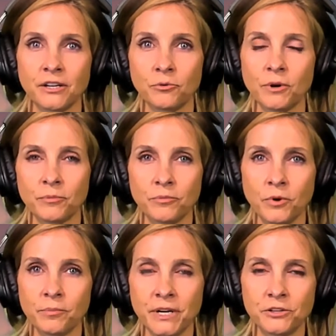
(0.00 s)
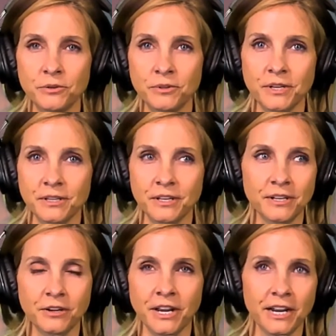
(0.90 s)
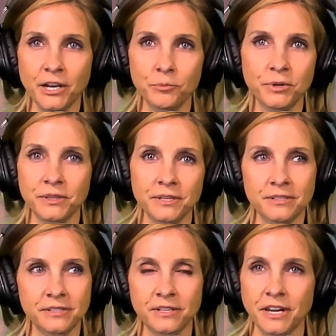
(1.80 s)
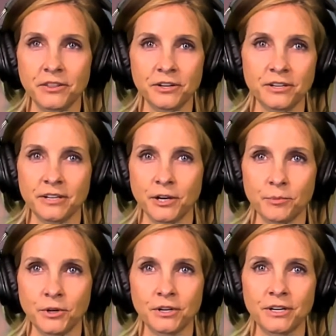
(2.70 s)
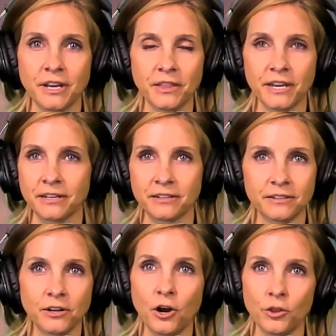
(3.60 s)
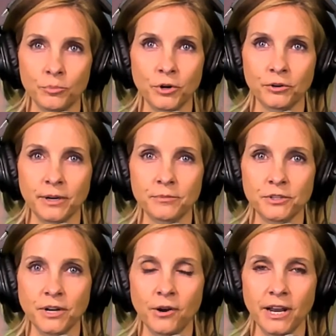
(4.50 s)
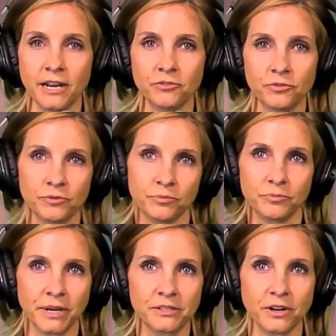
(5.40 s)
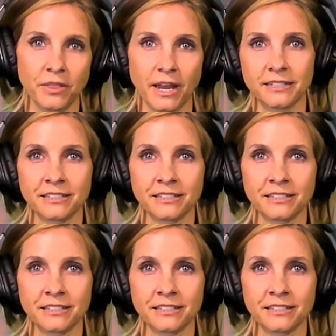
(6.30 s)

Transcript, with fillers: What made you think that, okay, I got to put this together in a book, and then all the programs you now have based on that?